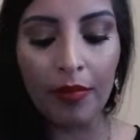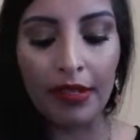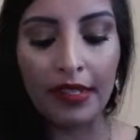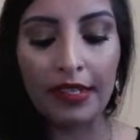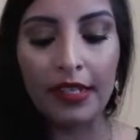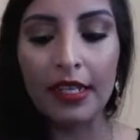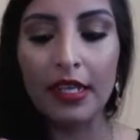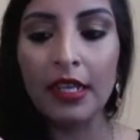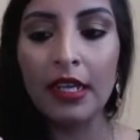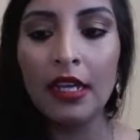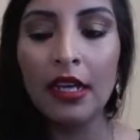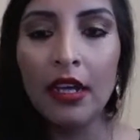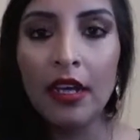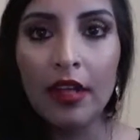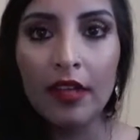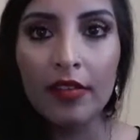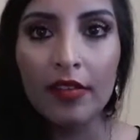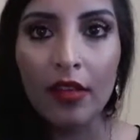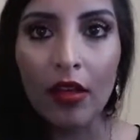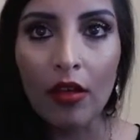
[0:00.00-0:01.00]
pretty,
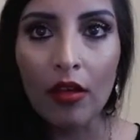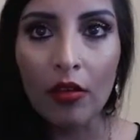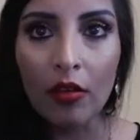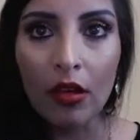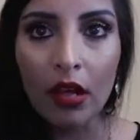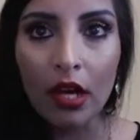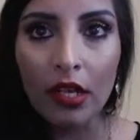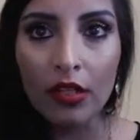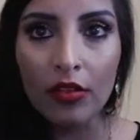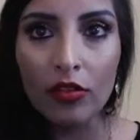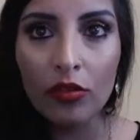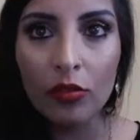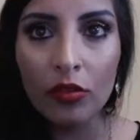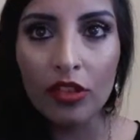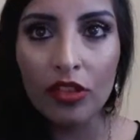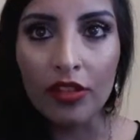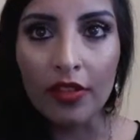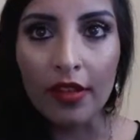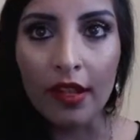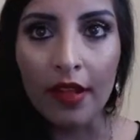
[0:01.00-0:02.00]
so kind of
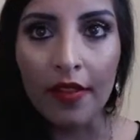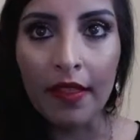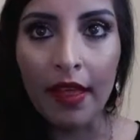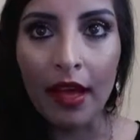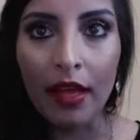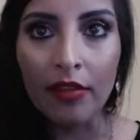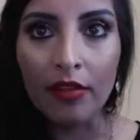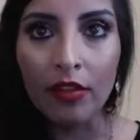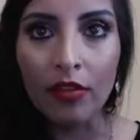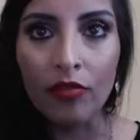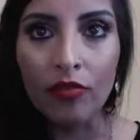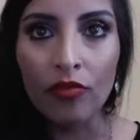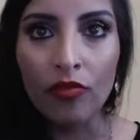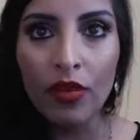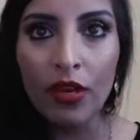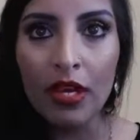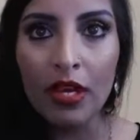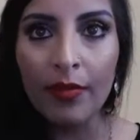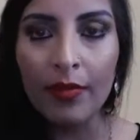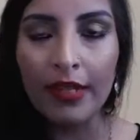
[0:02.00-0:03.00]
swatches like that, so
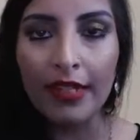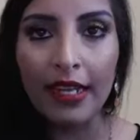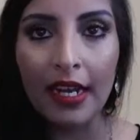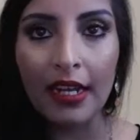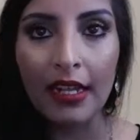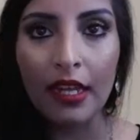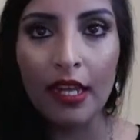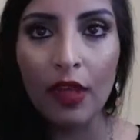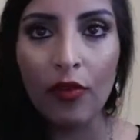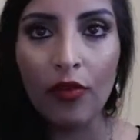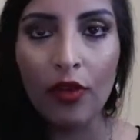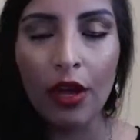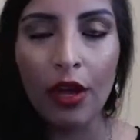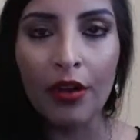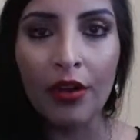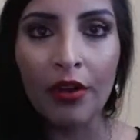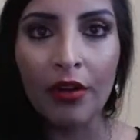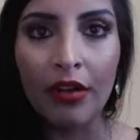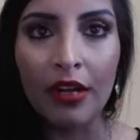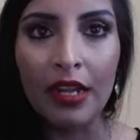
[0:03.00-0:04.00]
really metallic-y. If you're
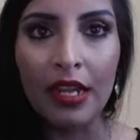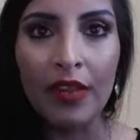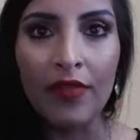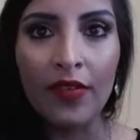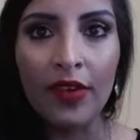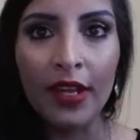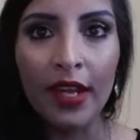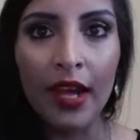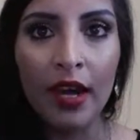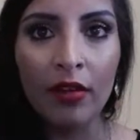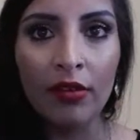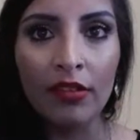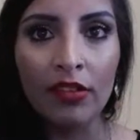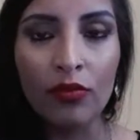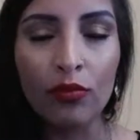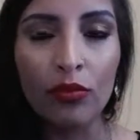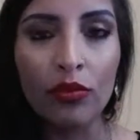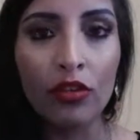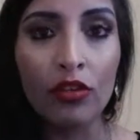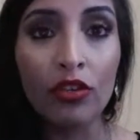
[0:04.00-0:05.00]
going on an evening out,
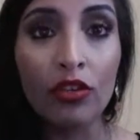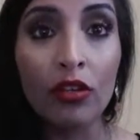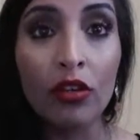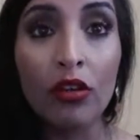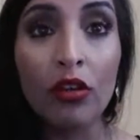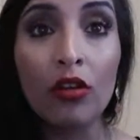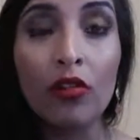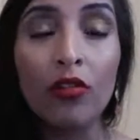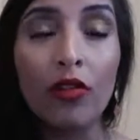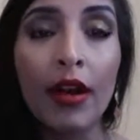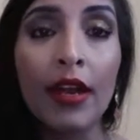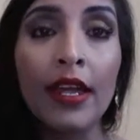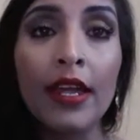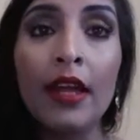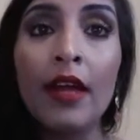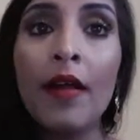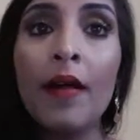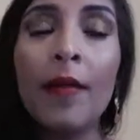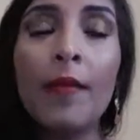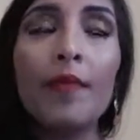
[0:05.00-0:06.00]
this would just look
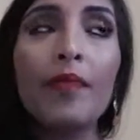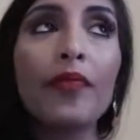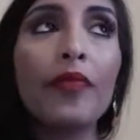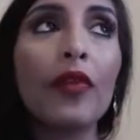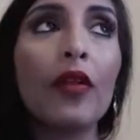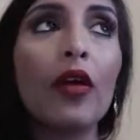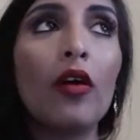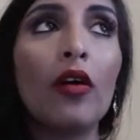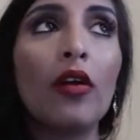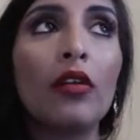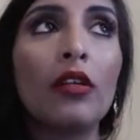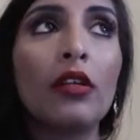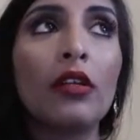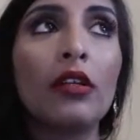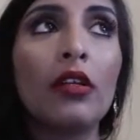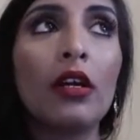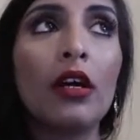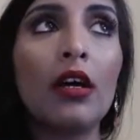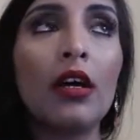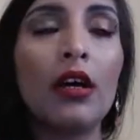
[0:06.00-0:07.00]
great
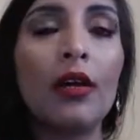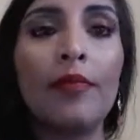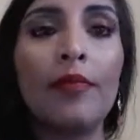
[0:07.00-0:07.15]
on.